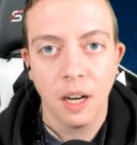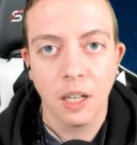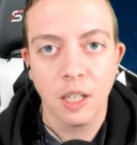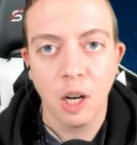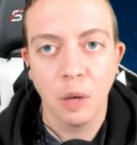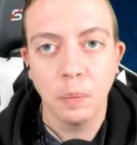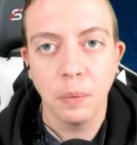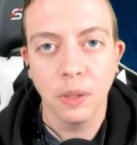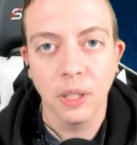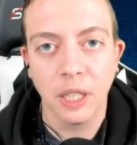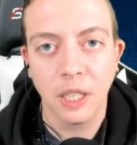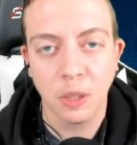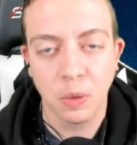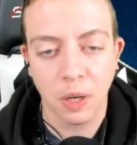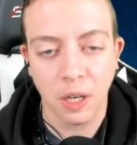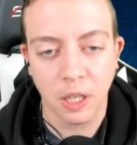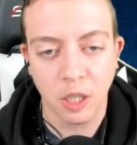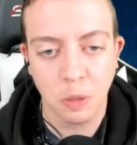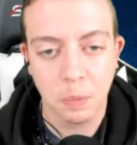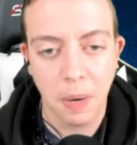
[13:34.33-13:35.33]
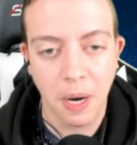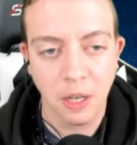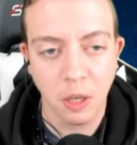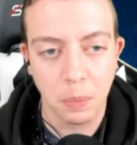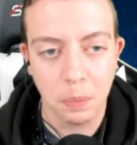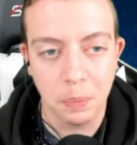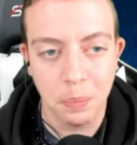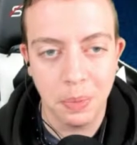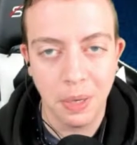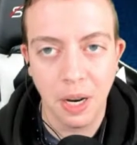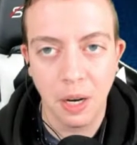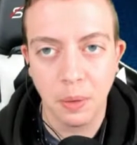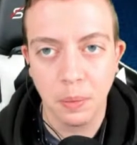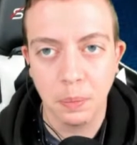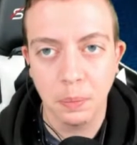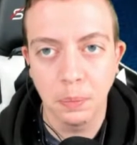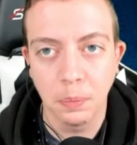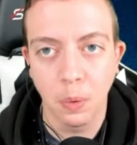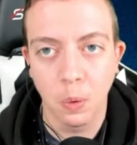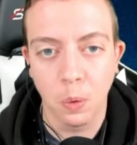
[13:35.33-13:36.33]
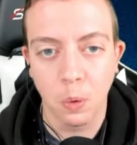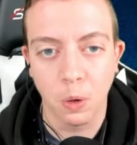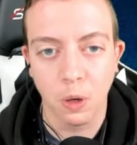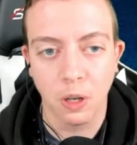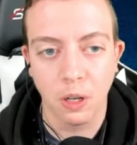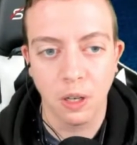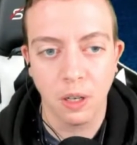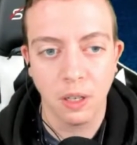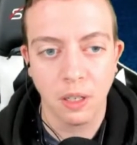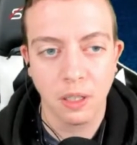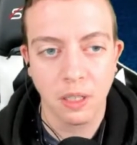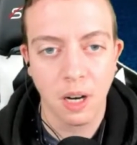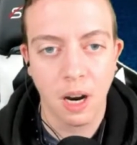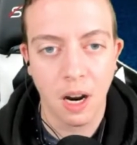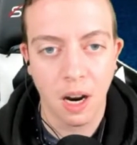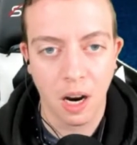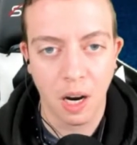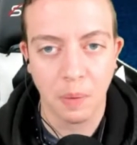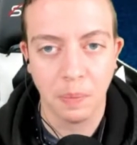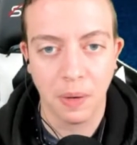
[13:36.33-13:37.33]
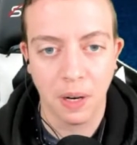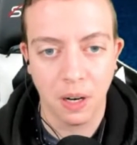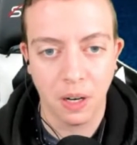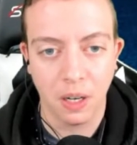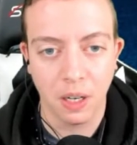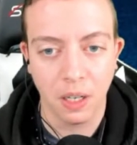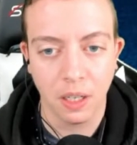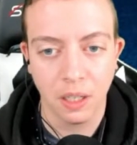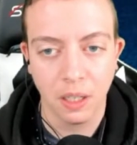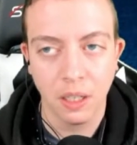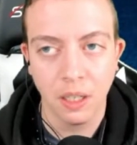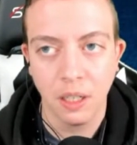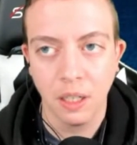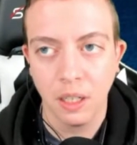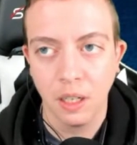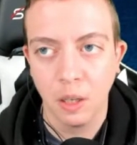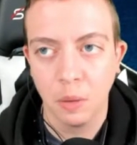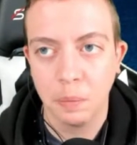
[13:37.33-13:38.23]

a couple of these we're going to spend a bit more time on